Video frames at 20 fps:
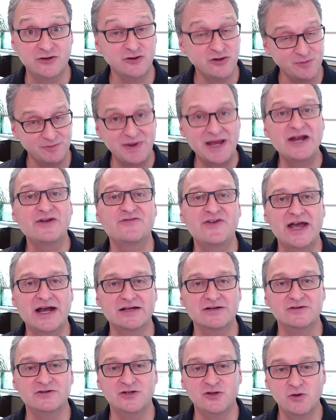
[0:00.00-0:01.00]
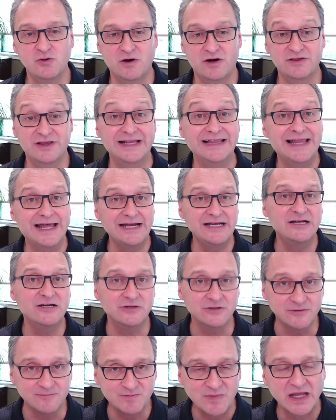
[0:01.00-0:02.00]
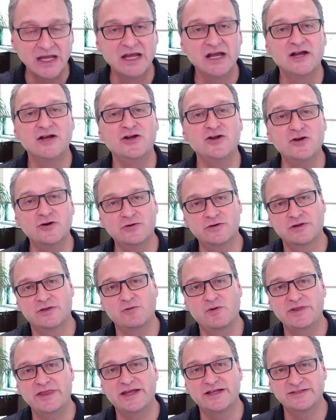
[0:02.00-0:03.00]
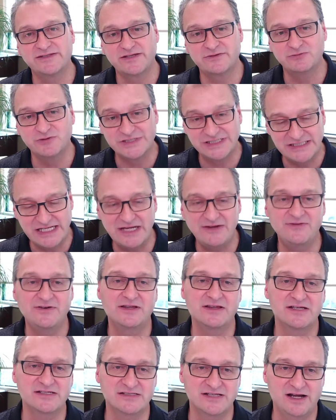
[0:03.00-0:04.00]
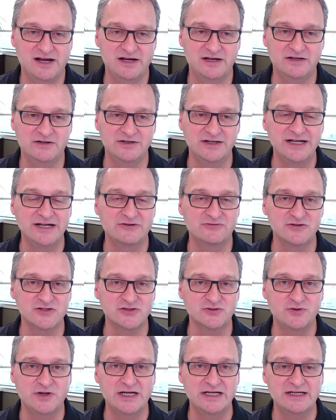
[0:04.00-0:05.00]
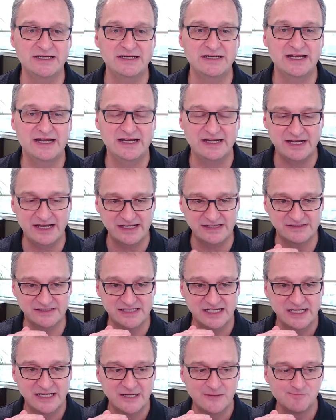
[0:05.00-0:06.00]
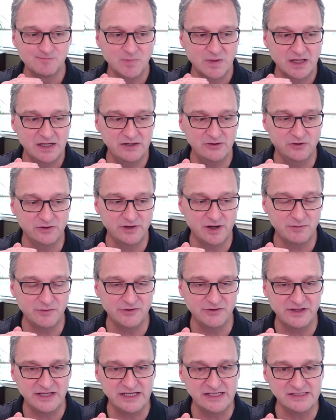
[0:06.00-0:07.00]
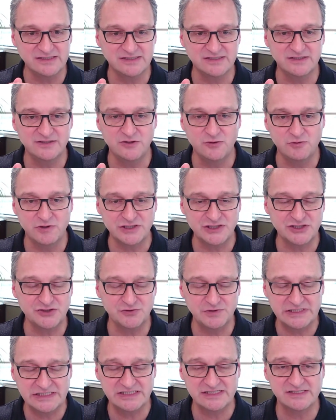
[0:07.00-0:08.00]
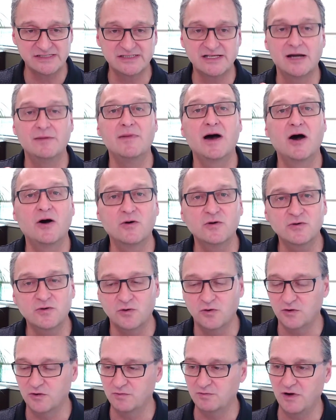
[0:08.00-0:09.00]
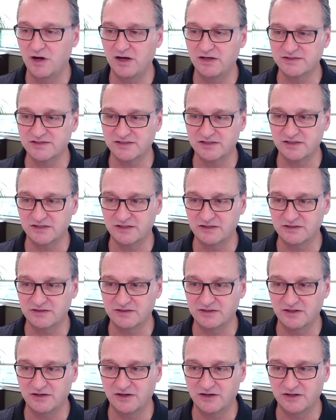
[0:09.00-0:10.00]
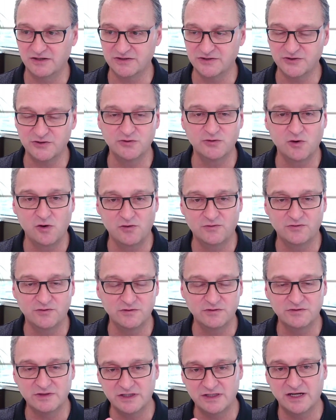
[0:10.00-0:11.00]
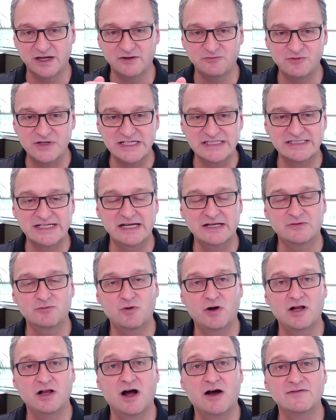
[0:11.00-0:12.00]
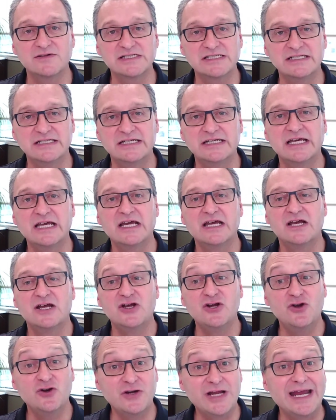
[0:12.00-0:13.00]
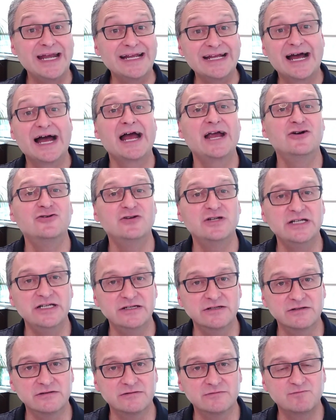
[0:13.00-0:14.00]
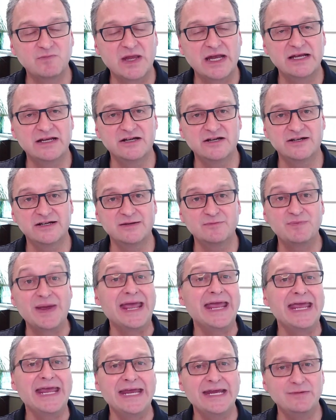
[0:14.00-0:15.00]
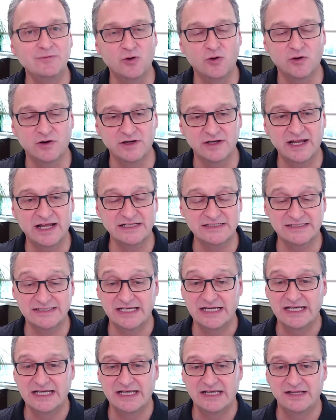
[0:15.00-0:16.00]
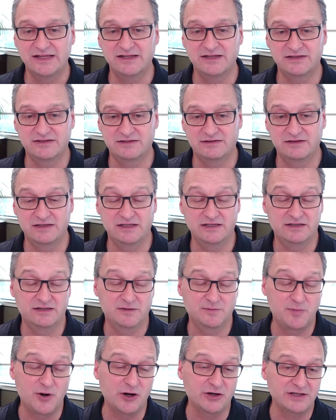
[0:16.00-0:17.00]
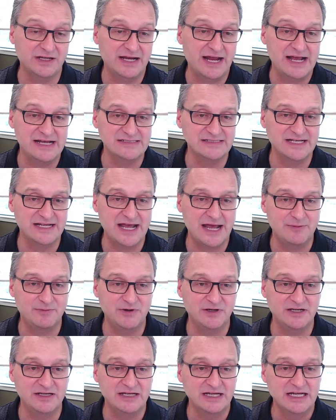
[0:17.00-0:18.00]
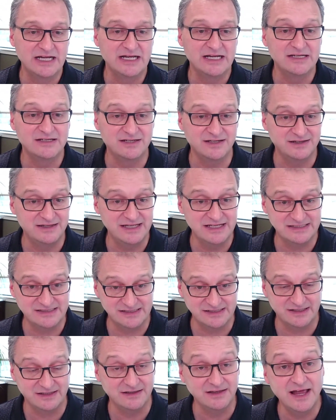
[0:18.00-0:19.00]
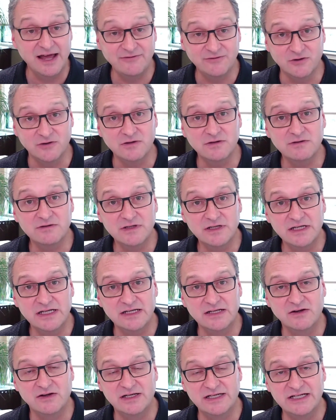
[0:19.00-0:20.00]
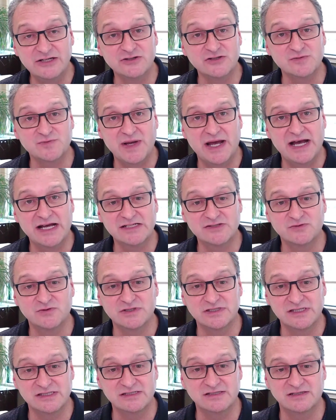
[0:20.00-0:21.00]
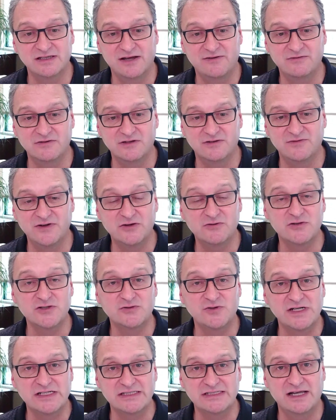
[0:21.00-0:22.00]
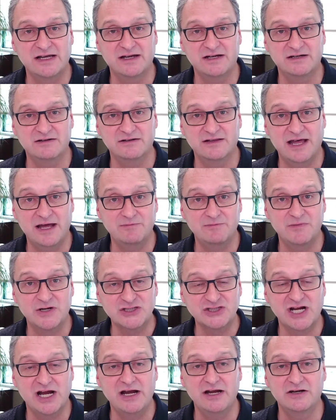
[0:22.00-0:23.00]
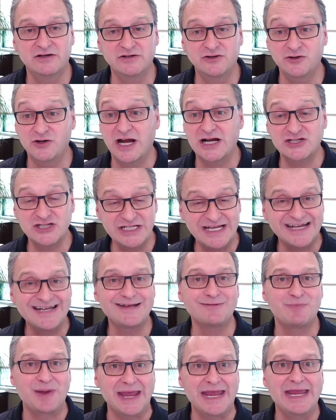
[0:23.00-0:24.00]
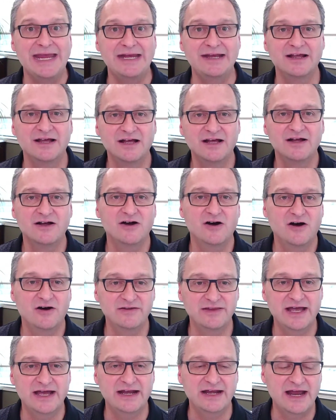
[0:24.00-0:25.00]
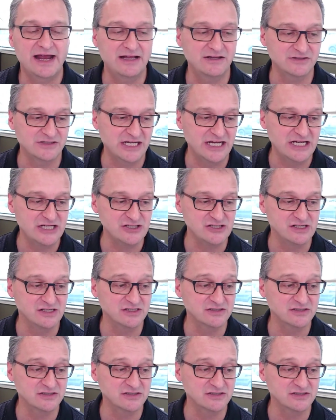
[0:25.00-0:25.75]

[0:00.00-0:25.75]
You're the benefactor. You are the lender. You are the one that's receiving this higher interest rate. And as a number of these new issuances come out or bonds are turned over and reset, well, obviously you're getting a higher yield and getting paid more. And that's the part that hasn't happened to this level in years past was this level of interest rates that are that much higher. You're actually getting paid on that allocation.